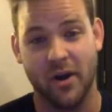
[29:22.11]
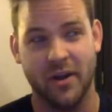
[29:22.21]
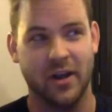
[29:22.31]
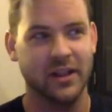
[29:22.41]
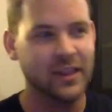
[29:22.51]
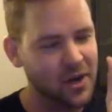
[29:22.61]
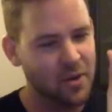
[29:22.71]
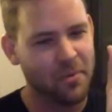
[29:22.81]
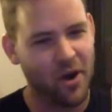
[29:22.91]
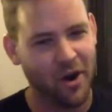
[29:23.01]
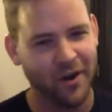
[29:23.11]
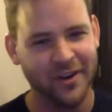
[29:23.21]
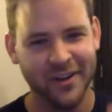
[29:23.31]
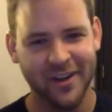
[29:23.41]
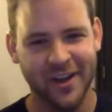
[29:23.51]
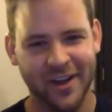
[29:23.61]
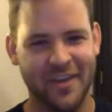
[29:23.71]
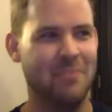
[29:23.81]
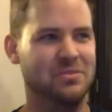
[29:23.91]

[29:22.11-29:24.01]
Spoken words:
little part of the